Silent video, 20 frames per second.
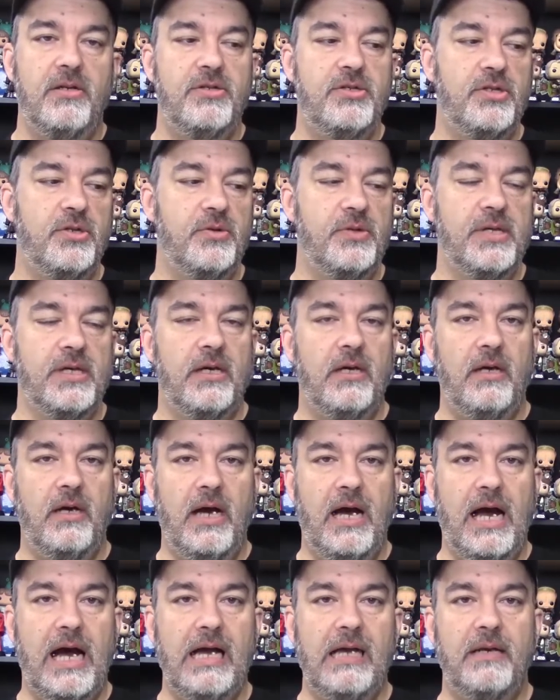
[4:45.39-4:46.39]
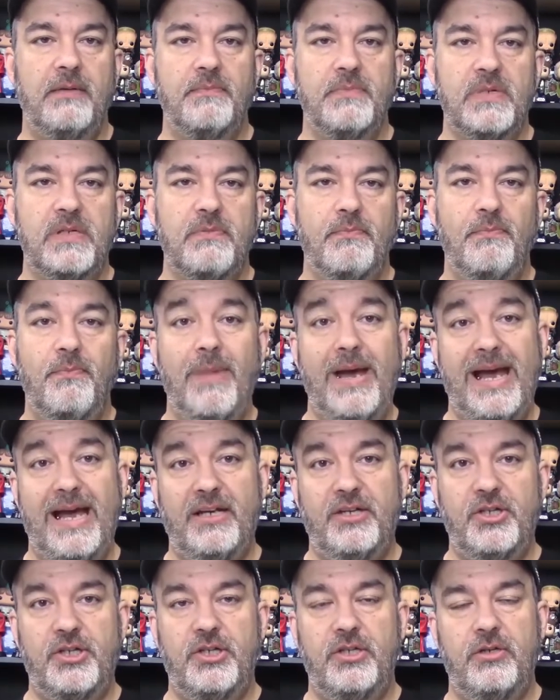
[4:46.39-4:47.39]
Do the items
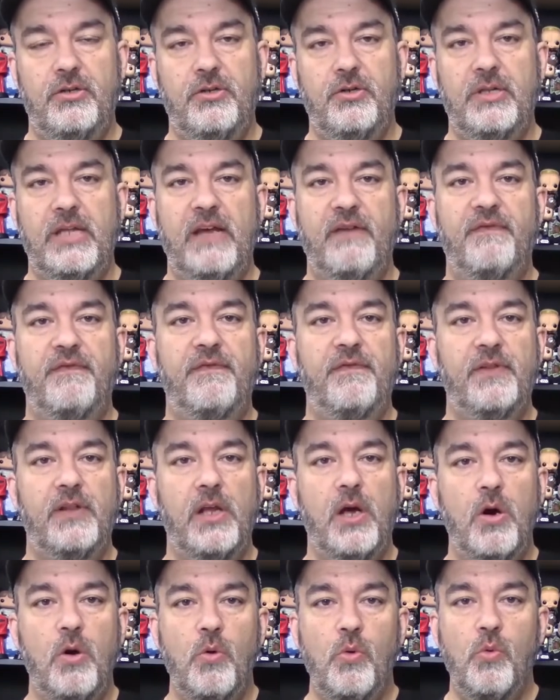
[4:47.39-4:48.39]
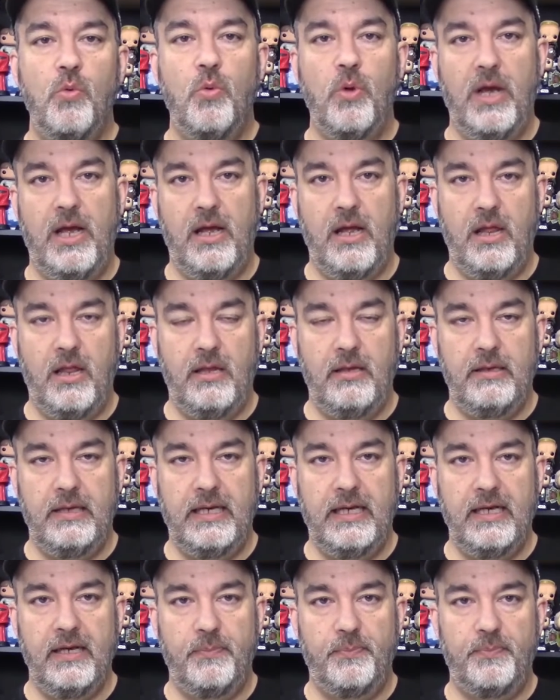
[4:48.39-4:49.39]
match? Do they flow well
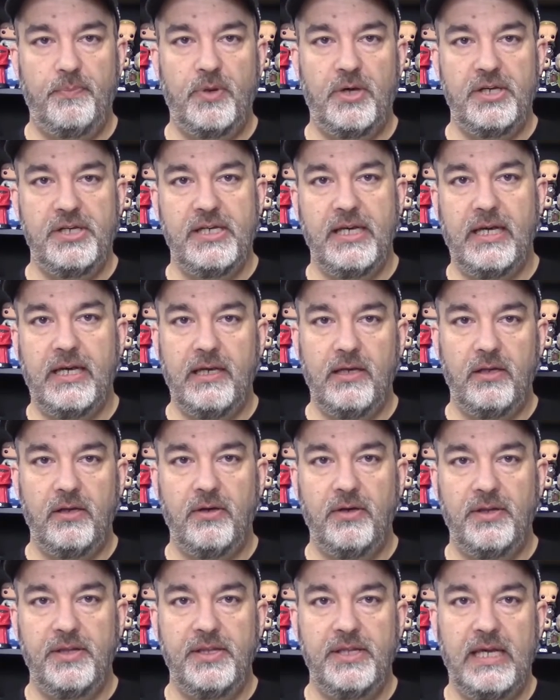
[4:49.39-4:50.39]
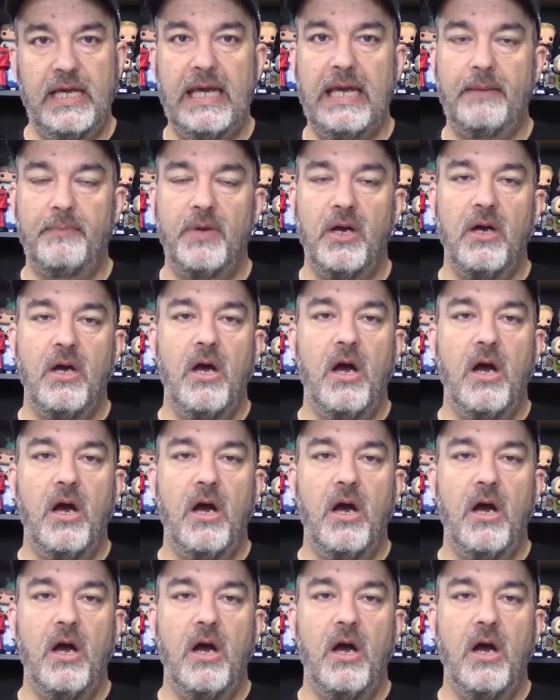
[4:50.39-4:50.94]
in a particular theme?